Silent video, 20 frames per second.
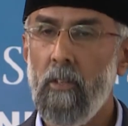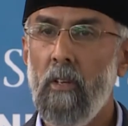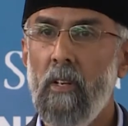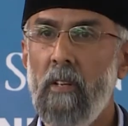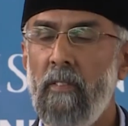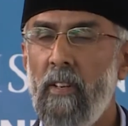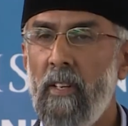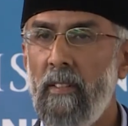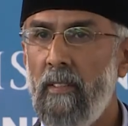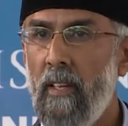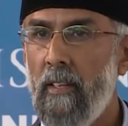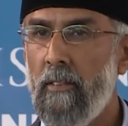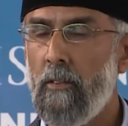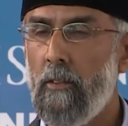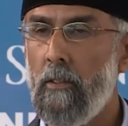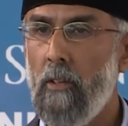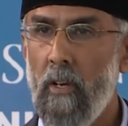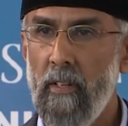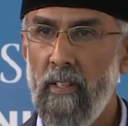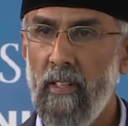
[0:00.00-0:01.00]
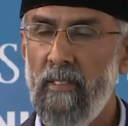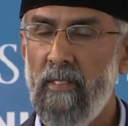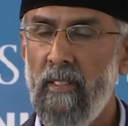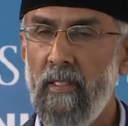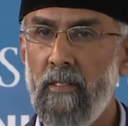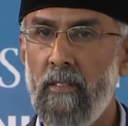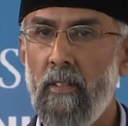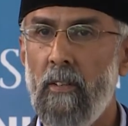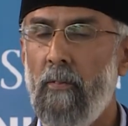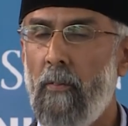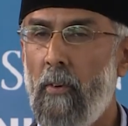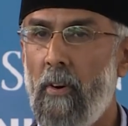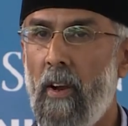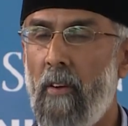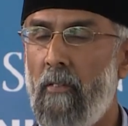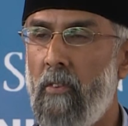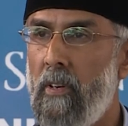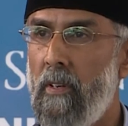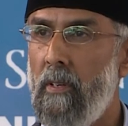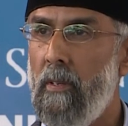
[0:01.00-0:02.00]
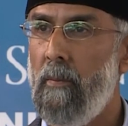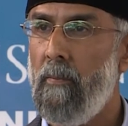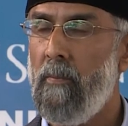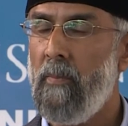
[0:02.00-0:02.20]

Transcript: universe has not existed forever